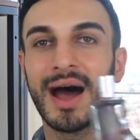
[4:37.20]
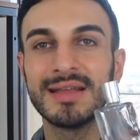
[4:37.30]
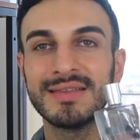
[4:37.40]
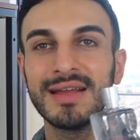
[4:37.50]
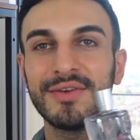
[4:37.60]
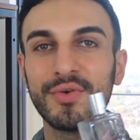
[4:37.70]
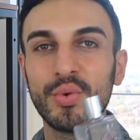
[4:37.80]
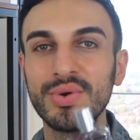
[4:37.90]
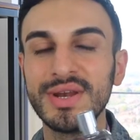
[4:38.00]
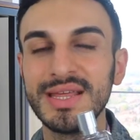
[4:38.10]
I think I've
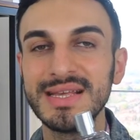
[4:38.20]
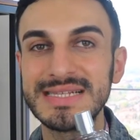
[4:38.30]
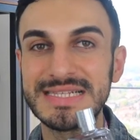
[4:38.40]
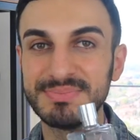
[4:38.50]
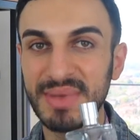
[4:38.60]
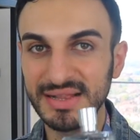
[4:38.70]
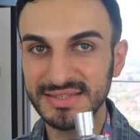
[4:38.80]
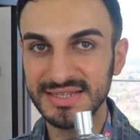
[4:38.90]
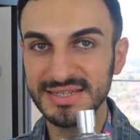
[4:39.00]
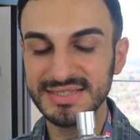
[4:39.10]
already
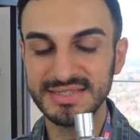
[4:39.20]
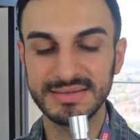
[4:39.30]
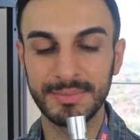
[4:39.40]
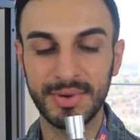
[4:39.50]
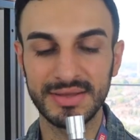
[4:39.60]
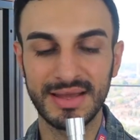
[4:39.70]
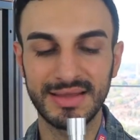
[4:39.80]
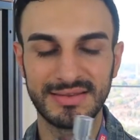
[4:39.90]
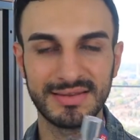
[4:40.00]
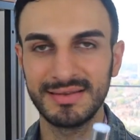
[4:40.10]
smelled it, but
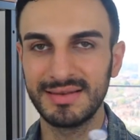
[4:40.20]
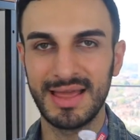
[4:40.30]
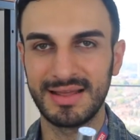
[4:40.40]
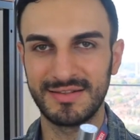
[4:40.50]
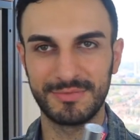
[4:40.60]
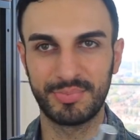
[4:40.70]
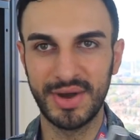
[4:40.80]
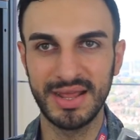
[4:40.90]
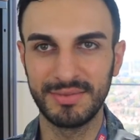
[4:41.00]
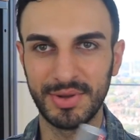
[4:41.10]
I didn't like
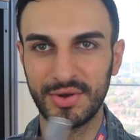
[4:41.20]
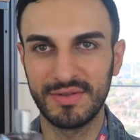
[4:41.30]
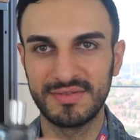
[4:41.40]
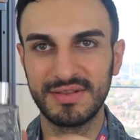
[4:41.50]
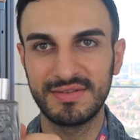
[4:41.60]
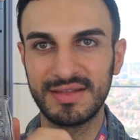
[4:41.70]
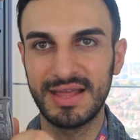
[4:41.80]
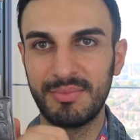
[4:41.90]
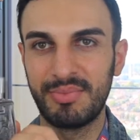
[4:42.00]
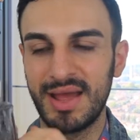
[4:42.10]
spray it because this is
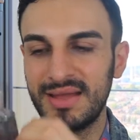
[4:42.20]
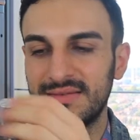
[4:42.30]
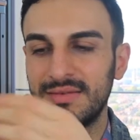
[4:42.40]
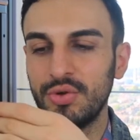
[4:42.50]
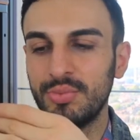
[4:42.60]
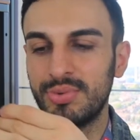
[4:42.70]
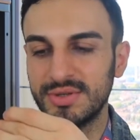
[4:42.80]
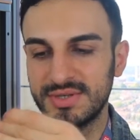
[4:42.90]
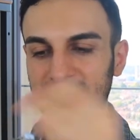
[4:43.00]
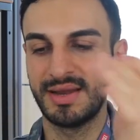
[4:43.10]
like a brand new
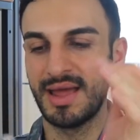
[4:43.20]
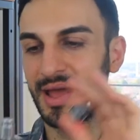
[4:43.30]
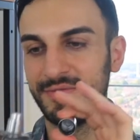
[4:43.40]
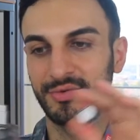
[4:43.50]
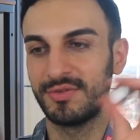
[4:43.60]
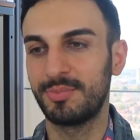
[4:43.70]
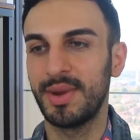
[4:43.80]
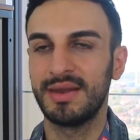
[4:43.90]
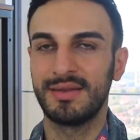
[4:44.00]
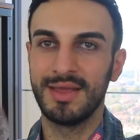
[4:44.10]
bottle and I have not
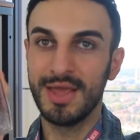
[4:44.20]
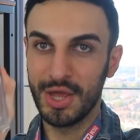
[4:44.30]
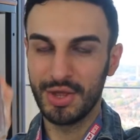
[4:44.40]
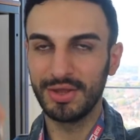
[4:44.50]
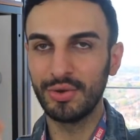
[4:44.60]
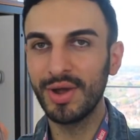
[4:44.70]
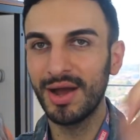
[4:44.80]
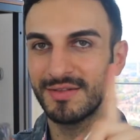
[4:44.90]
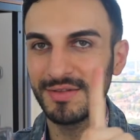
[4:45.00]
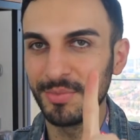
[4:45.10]
sprayed it. You
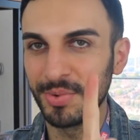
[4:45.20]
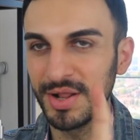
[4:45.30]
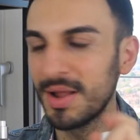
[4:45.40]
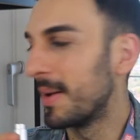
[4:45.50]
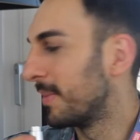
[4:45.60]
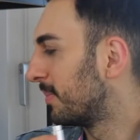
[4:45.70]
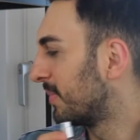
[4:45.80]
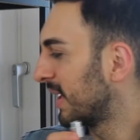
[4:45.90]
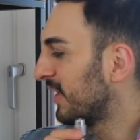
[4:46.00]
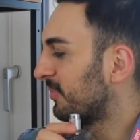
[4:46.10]
guys will
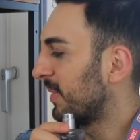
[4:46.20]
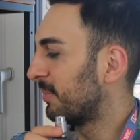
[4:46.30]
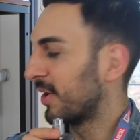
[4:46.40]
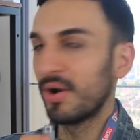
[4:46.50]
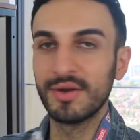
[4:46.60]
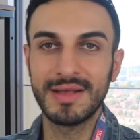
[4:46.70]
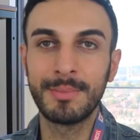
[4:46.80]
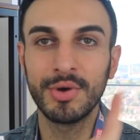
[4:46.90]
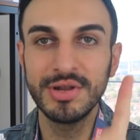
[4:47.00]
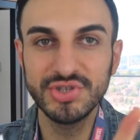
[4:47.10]
believe me because
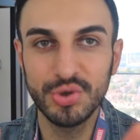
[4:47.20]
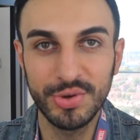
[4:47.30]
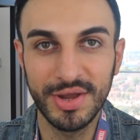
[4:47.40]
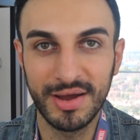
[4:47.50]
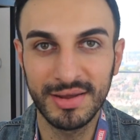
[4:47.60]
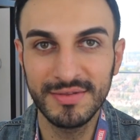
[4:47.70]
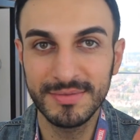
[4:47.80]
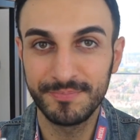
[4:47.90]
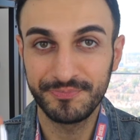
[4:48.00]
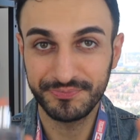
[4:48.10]
I'm gonna show you guys